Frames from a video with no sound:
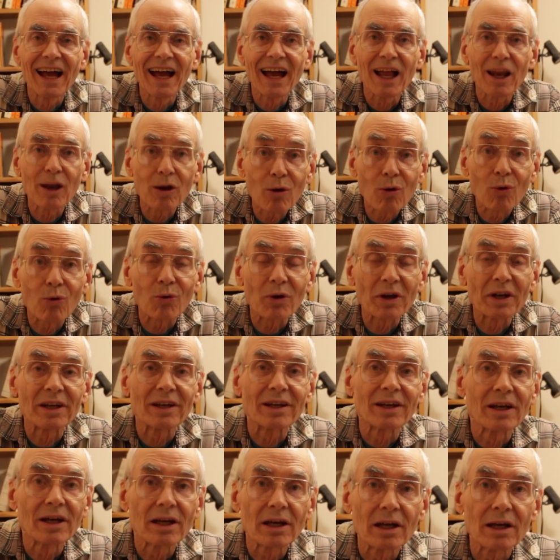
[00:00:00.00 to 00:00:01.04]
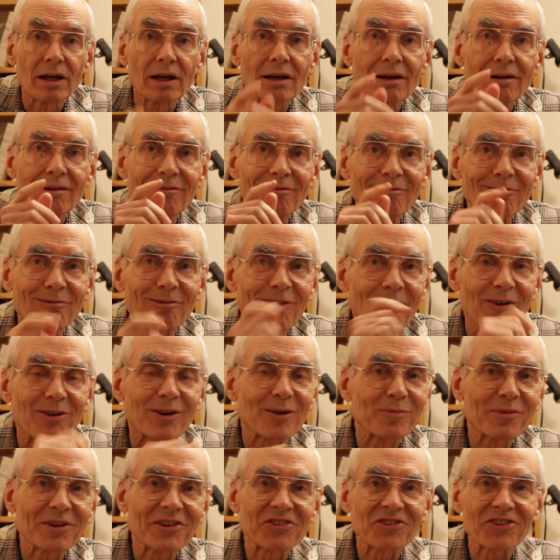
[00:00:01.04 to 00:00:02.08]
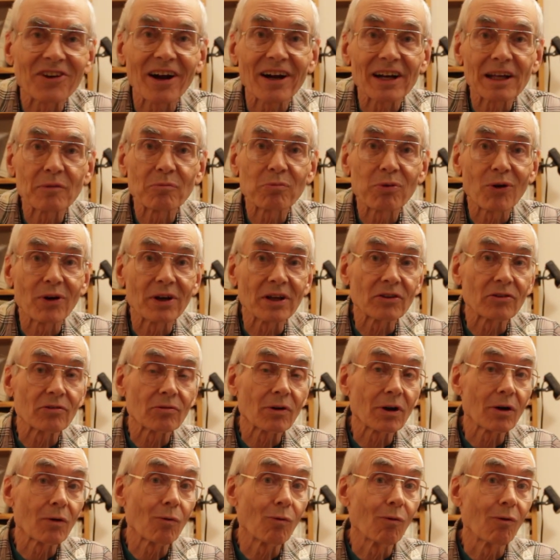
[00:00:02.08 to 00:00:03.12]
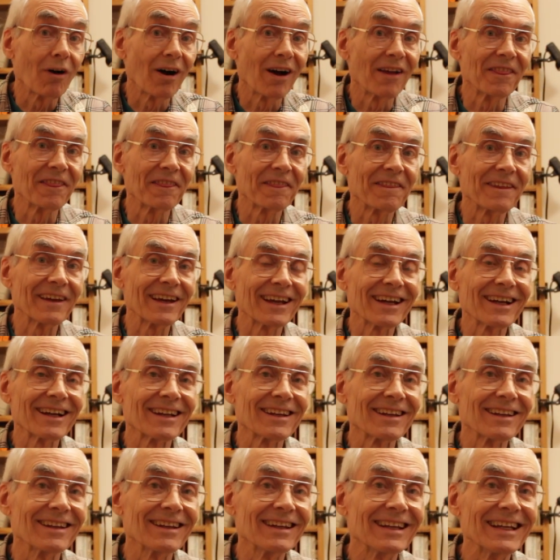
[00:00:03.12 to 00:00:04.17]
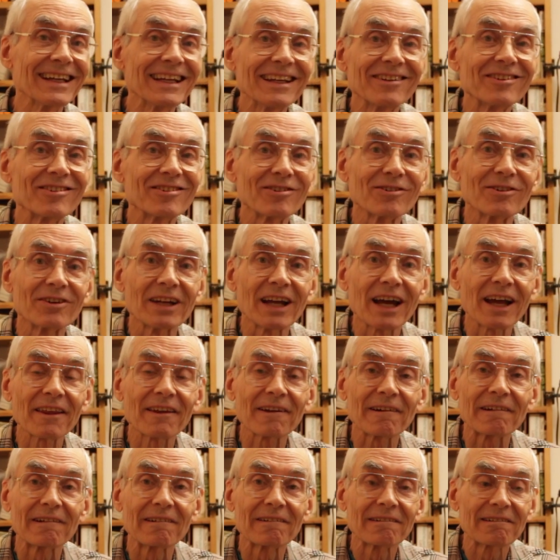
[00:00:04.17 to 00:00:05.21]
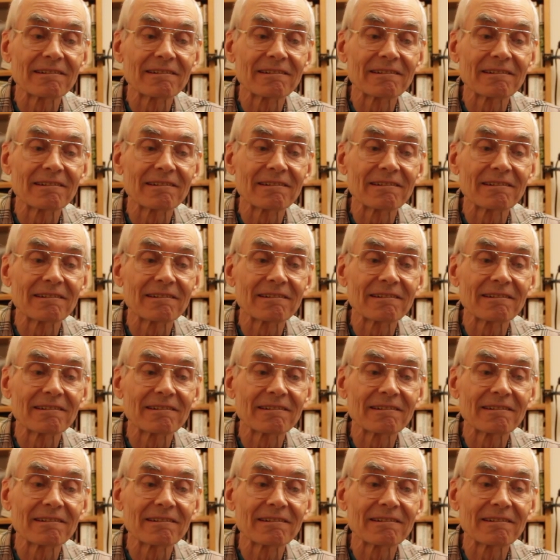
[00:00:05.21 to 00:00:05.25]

Hello and welcome to Starting Points, where one thing leads to another.